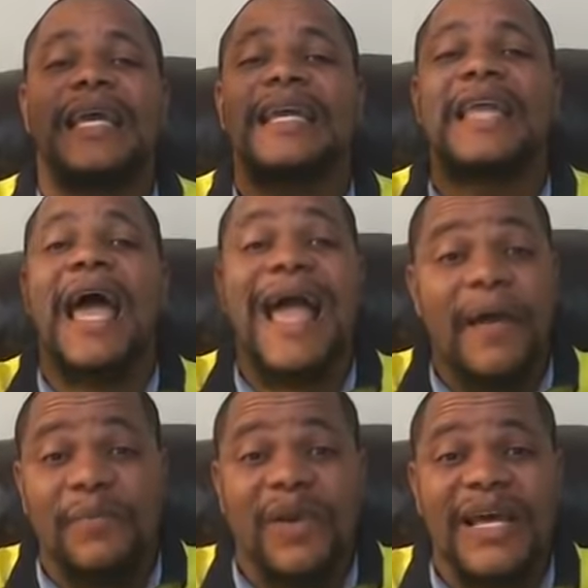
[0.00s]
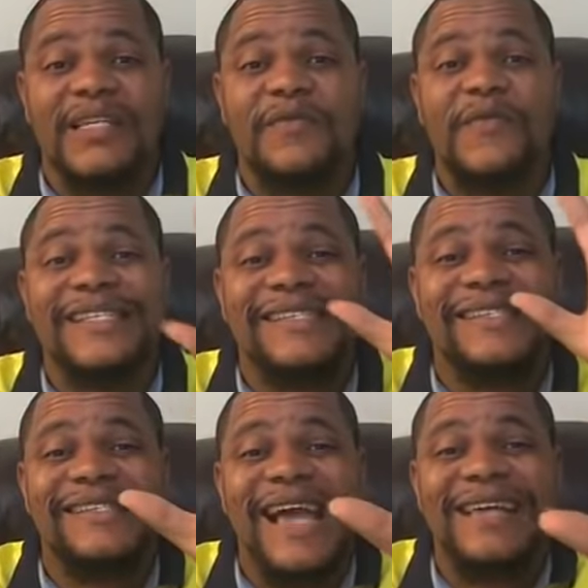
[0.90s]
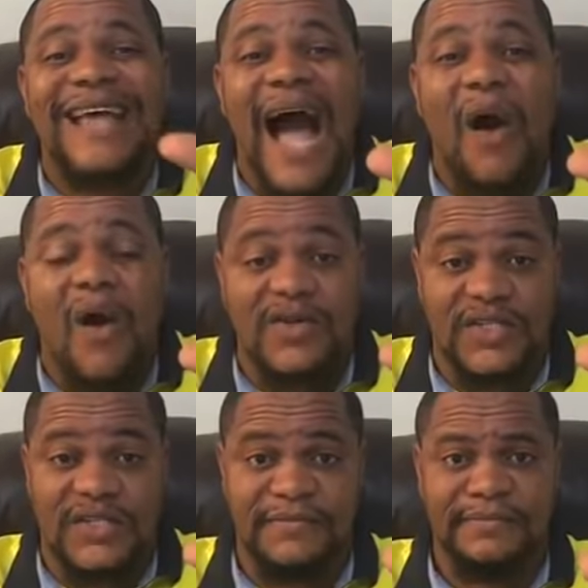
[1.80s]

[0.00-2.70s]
in the ambulance for 6 hours.